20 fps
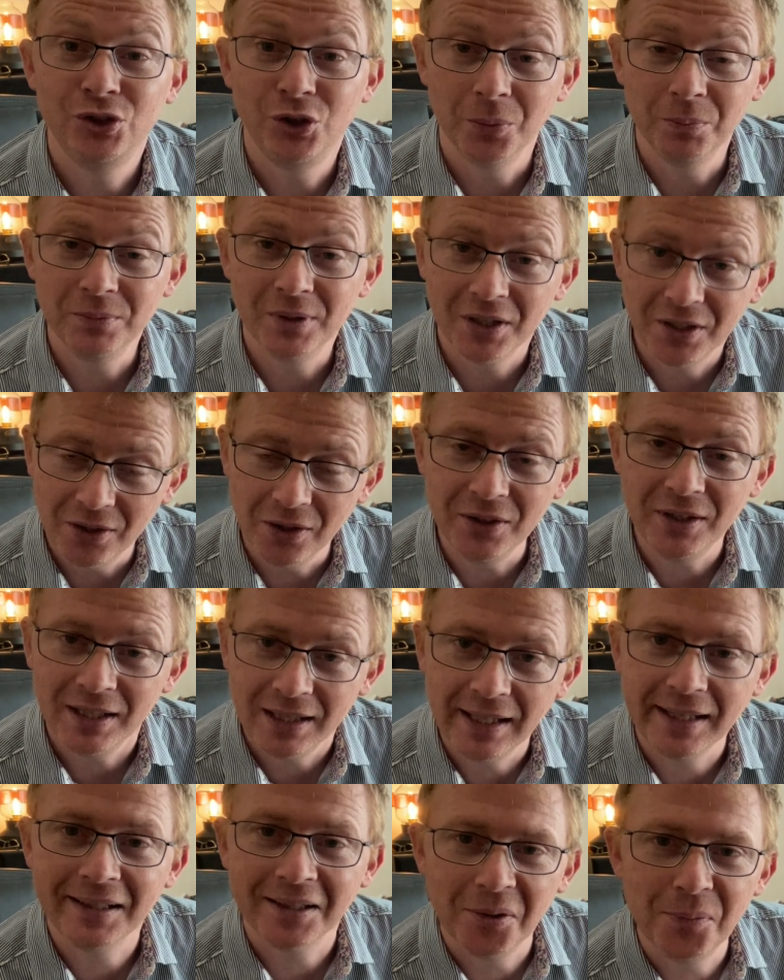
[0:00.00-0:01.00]
jumped the gun
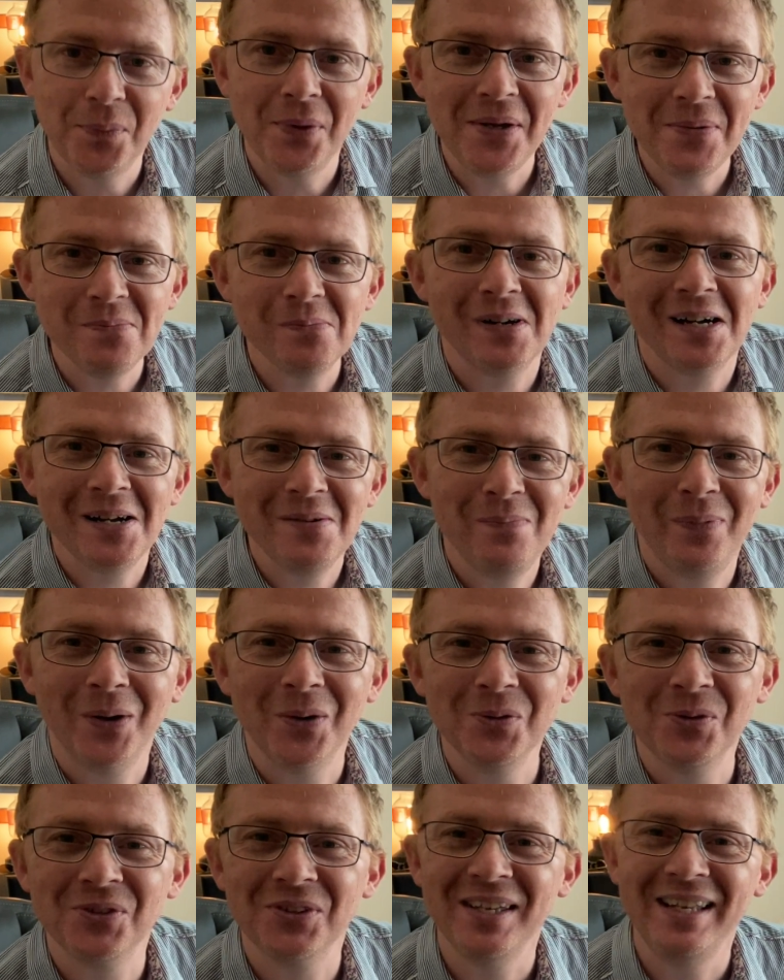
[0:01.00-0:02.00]
a little bit by
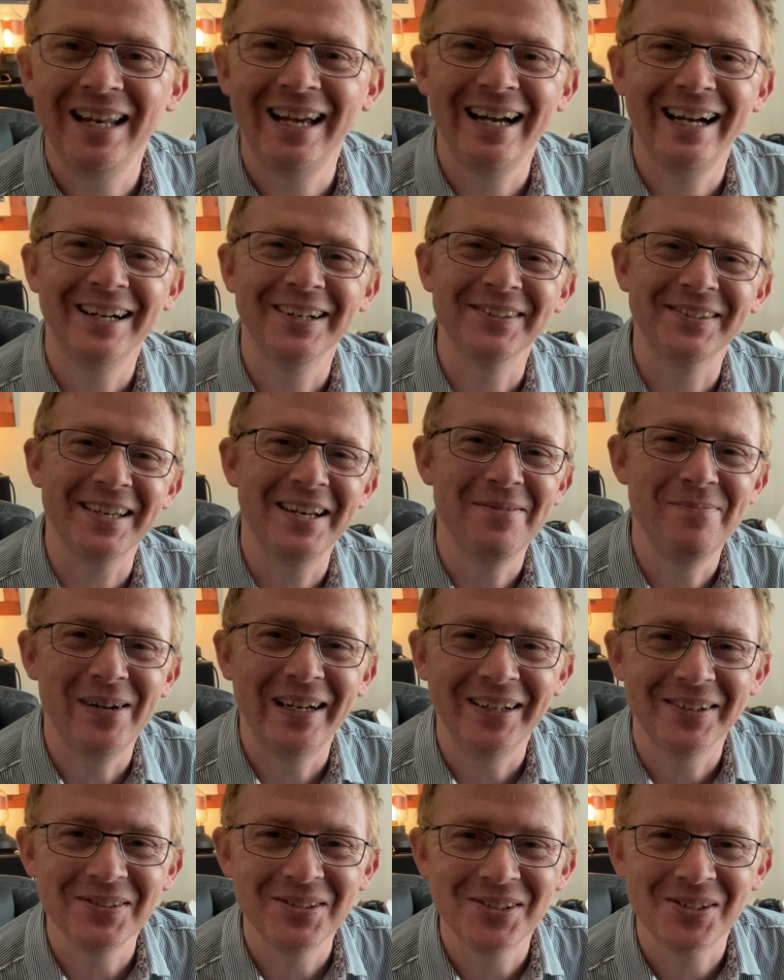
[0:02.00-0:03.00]
posting it out
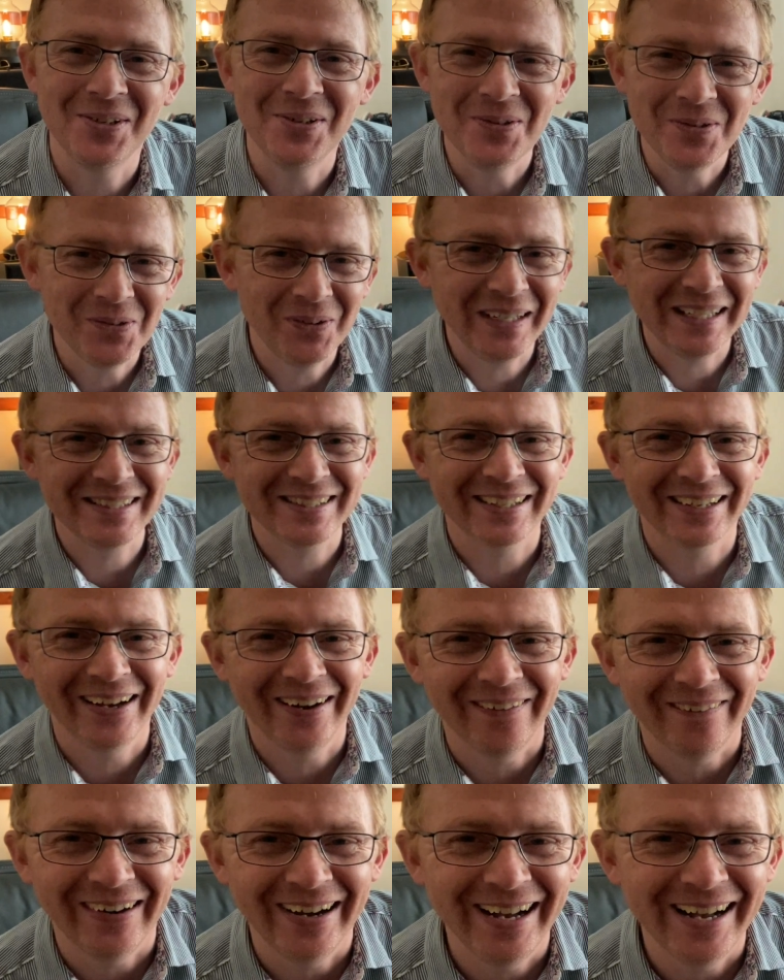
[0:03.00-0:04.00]
about 2 weeks
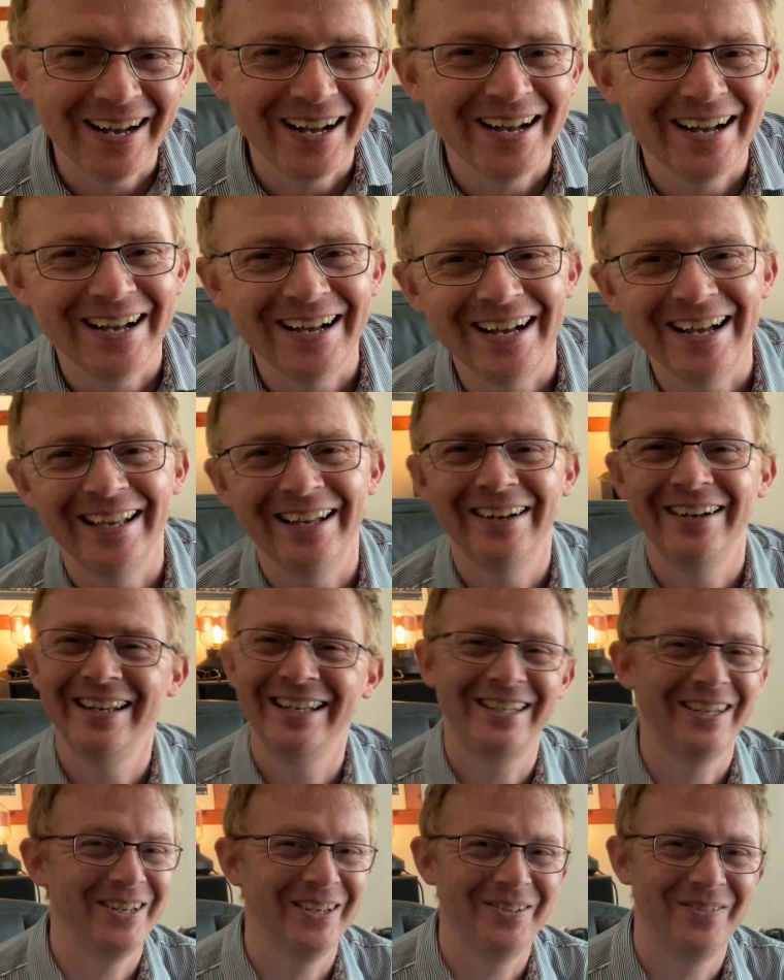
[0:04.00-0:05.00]
ago,
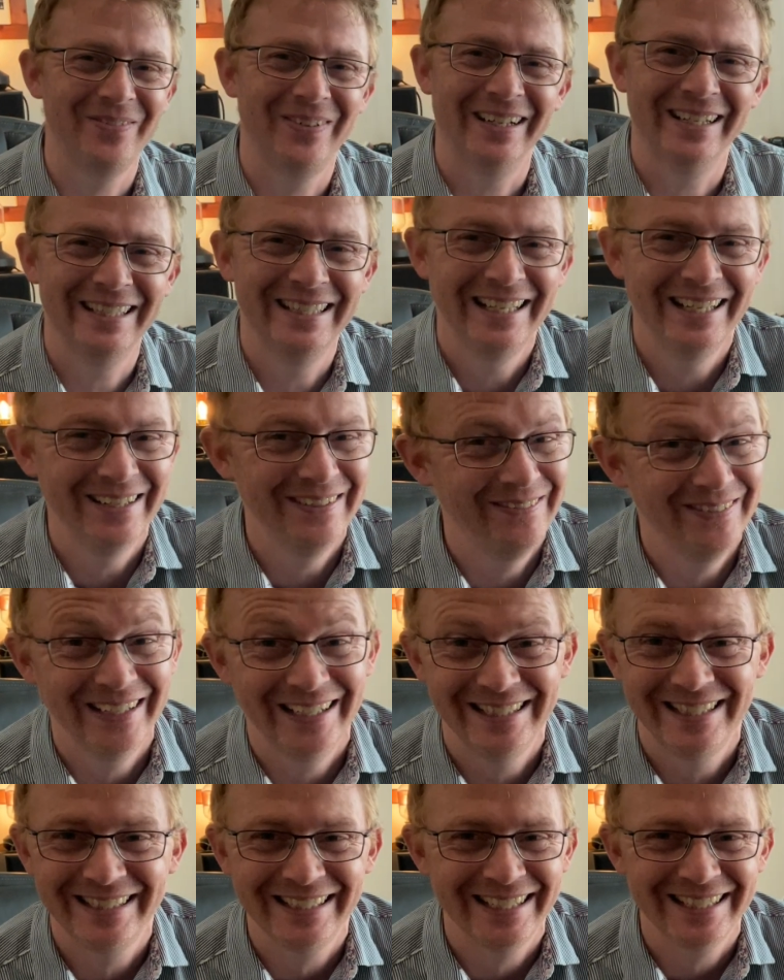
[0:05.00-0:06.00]
which is
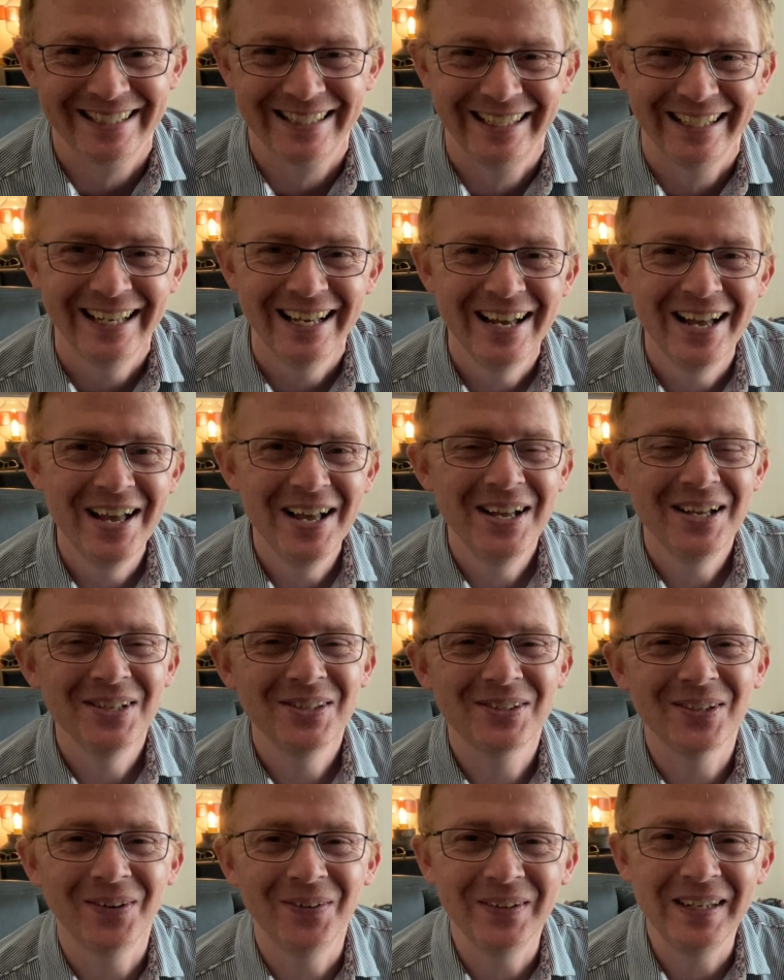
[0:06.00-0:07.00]
fantastic.
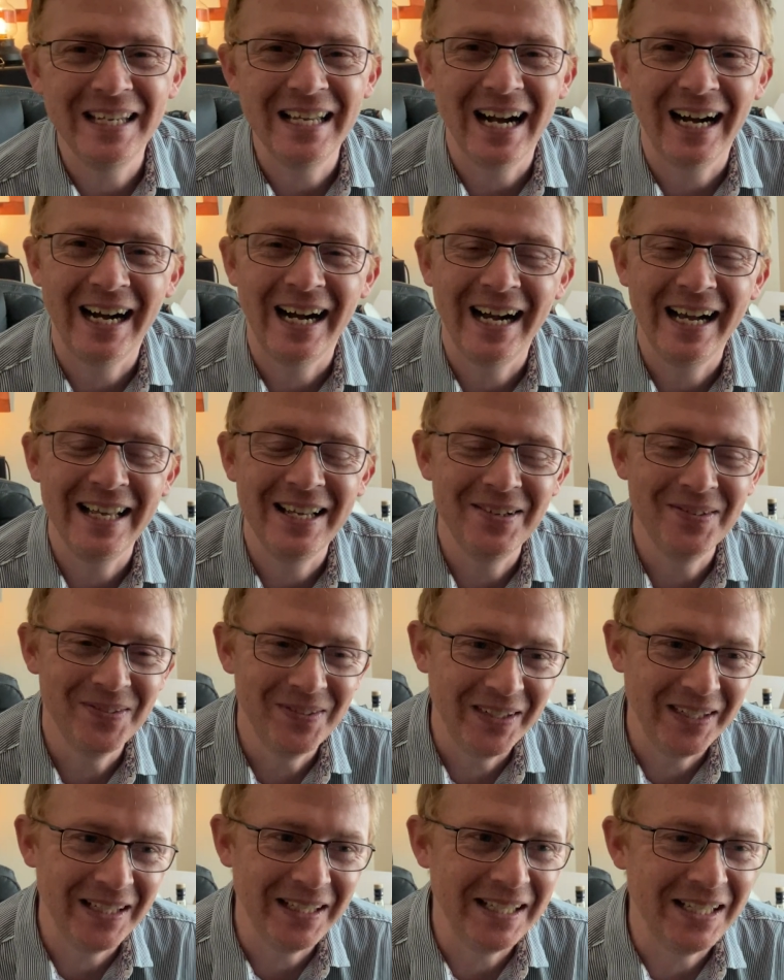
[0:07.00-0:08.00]
Tony, I
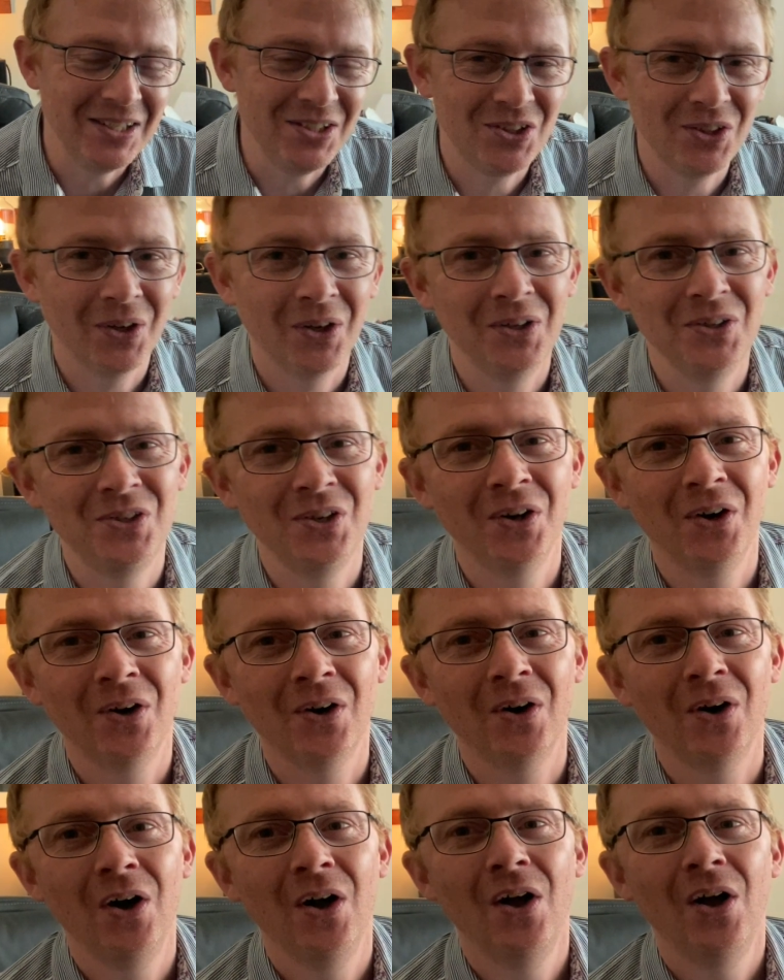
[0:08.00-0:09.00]
really enjoyed
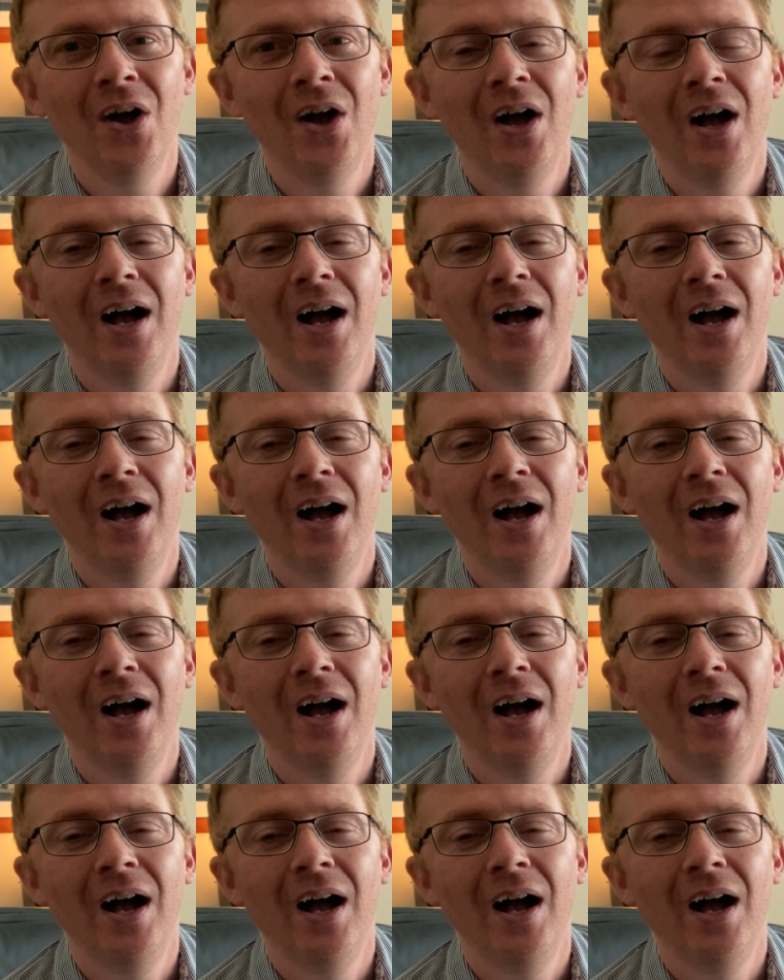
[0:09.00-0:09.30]
your